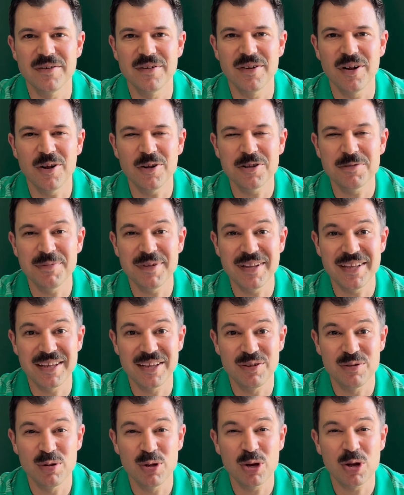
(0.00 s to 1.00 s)
ultimately,
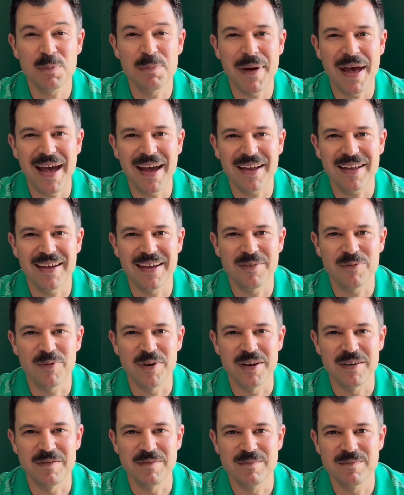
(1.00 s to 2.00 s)
you look back at
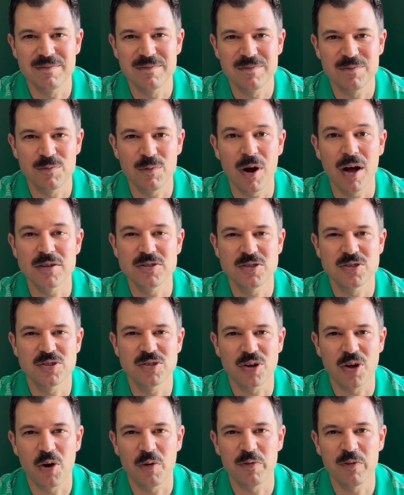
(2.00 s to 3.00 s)
when Rodgers
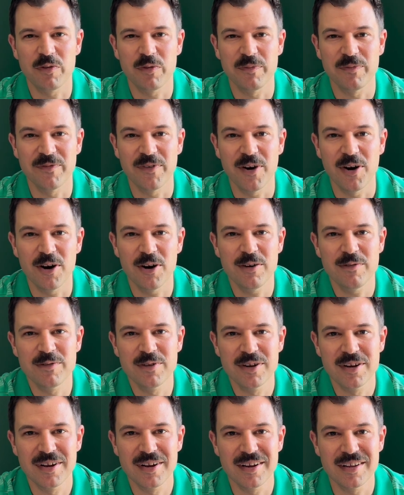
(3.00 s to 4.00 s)
took over from Favre,
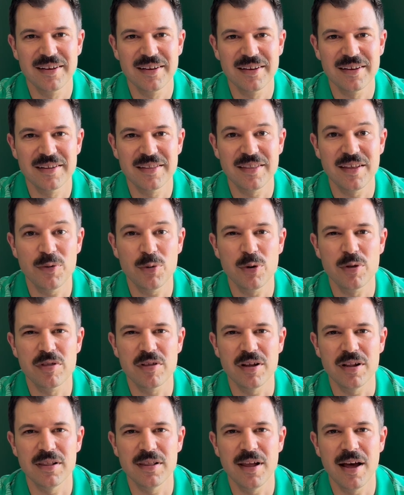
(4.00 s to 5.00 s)
there was
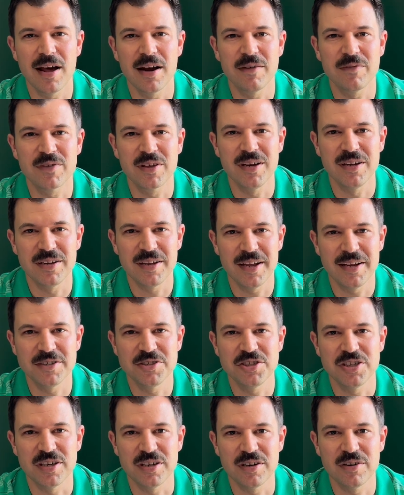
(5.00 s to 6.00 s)
a lot of
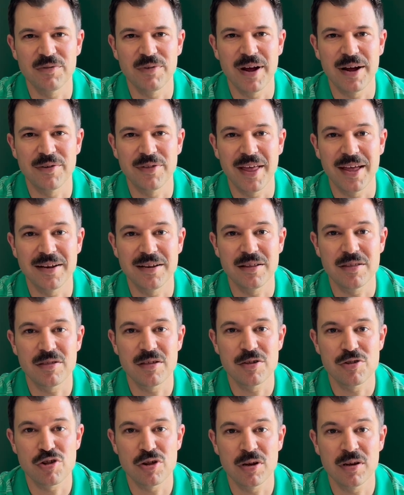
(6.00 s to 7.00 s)
contention around that
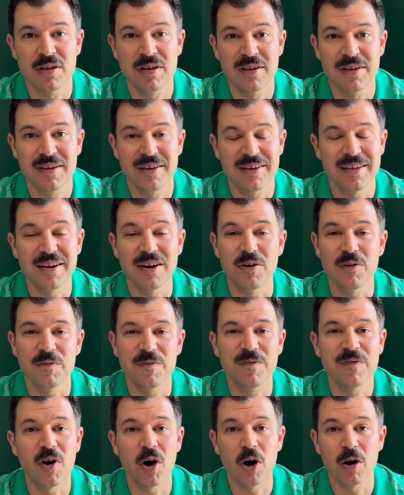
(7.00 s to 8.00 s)
decision. You know,
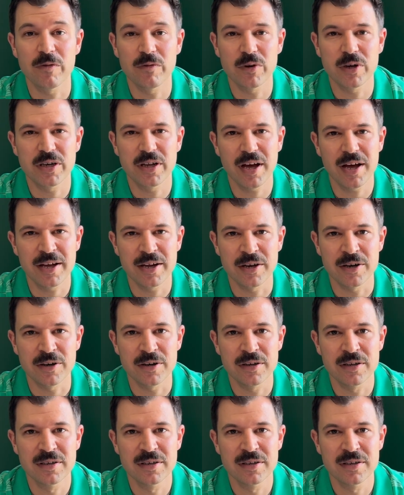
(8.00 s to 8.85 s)
Favre retired.